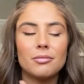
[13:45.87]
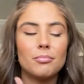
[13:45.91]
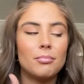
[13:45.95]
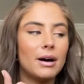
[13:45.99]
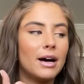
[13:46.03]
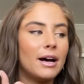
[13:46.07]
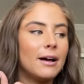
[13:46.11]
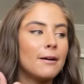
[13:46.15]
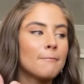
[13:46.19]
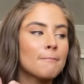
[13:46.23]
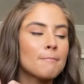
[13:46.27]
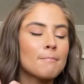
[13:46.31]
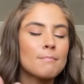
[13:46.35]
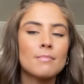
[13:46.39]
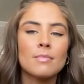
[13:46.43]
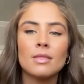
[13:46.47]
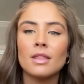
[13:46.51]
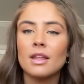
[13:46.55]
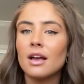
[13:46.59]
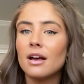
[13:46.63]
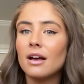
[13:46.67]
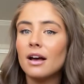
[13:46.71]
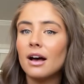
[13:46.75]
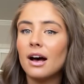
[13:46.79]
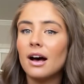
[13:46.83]
But
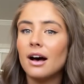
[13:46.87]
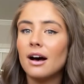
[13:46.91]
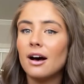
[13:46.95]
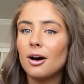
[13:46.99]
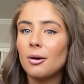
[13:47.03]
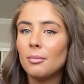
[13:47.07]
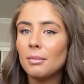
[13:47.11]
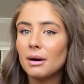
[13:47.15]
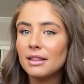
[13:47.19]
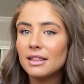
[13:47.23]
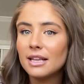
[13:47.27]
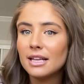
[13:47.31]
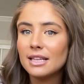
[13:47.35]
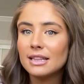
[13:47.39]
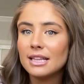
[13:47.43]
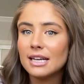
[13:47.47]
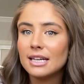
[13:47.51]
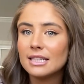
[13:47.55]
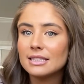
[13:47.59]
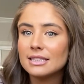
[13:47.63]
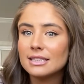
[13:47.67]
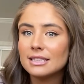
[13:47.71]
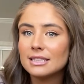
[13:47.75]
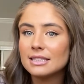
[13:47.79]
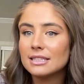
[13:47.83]
I think
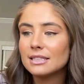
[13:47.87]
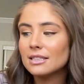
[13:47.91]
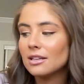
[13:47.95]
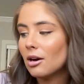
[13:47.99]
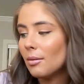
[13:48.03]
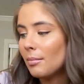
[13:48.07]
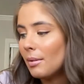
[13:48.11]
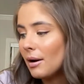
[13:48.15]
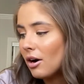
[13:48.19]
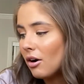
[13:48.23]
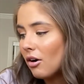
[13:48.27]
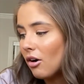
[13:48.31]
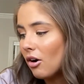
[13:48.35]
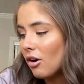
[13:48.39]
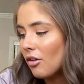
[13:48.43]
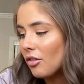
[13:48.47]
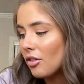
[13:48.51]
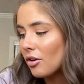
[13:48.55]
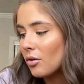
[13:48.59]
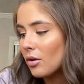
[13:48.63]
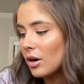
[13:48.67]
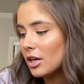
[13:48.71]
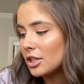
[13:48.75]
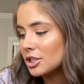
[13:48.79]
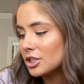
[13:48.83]
that's about all the
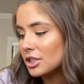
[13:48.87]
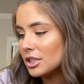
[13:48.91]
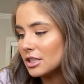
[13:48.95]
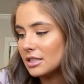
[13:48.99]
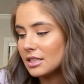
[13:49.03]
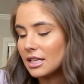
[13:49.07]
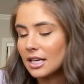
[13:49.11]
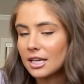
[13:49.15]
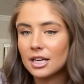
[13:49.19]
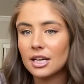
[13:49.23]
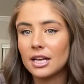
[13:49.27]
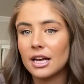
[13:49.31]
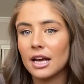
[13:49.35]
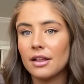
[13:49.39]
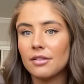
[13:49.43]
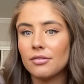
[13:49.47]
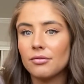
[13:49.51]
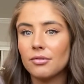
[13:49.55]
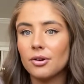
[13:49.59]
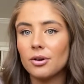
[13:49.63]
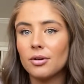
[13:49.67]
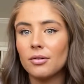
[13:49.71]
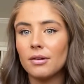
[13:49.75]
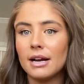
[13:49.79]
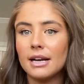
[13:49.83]
questions I could get
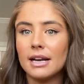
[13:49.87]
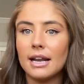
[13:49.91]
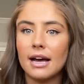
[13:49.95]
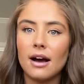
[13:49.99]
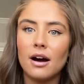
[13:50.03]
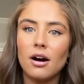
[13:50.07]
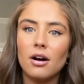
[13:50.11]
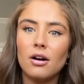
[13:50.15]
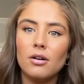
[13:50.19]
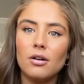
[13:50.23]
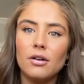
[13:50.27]
through right now.